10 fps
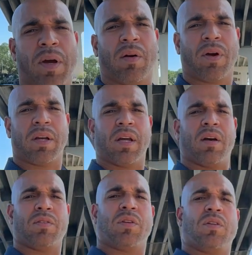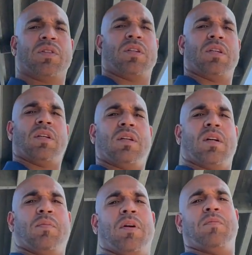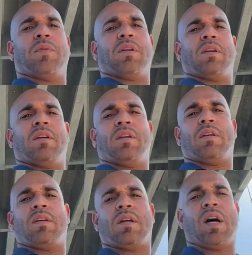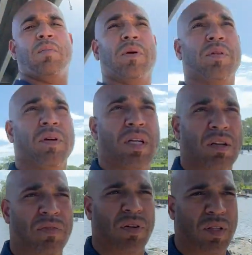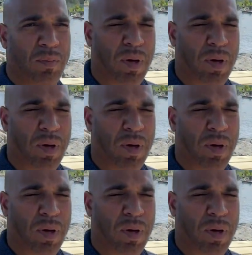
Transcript: at right now, as you can see above me, I'm underneath the